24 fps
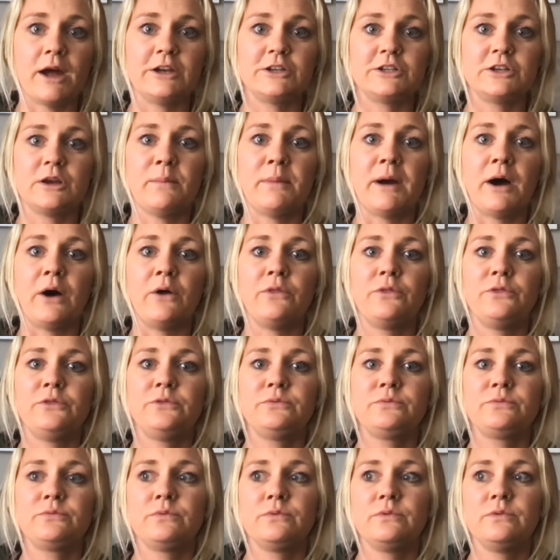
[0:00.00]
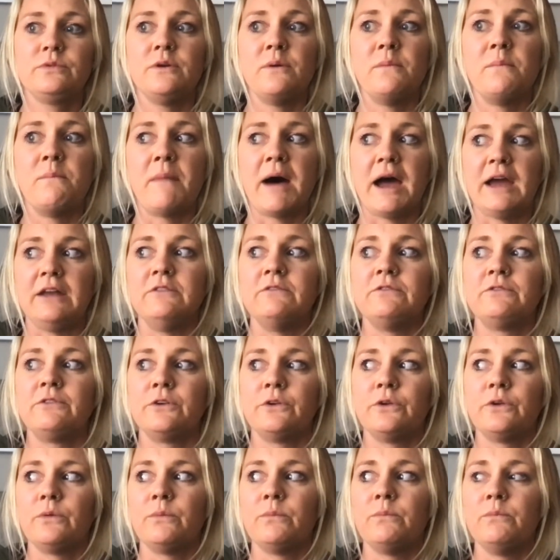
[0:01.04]
much about the
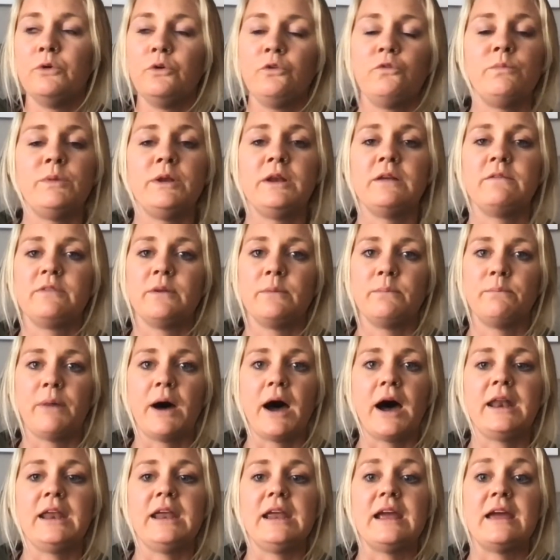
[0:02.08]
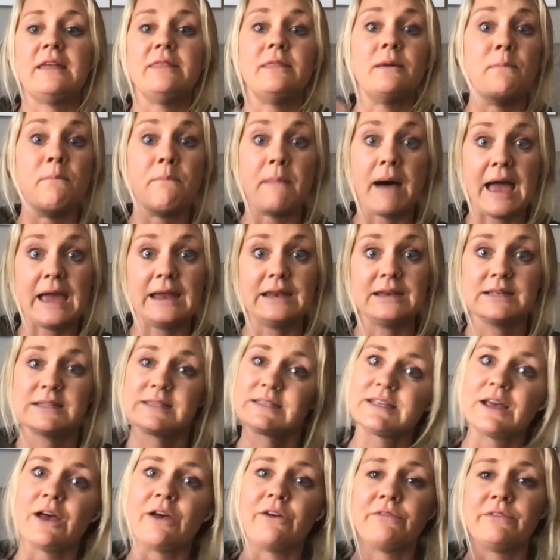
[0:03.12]
mindful movement of the body and the mind
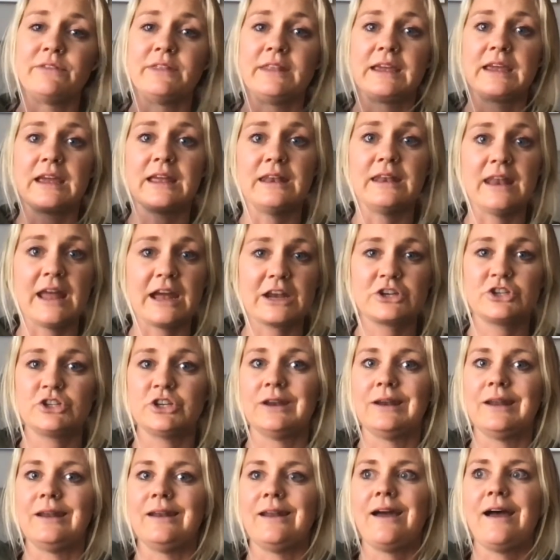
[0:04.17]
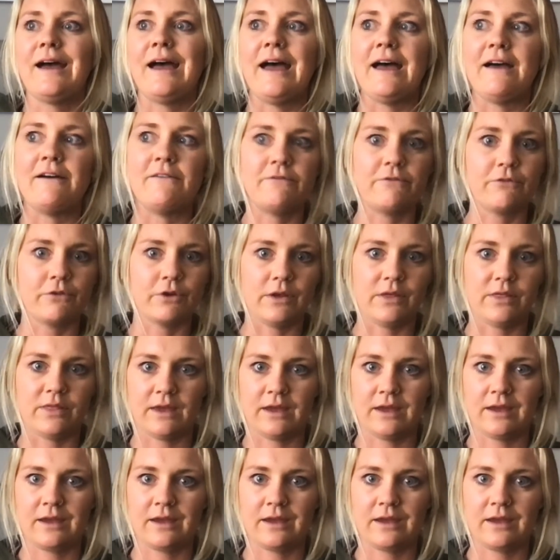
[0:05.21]
itself and the connection and everything.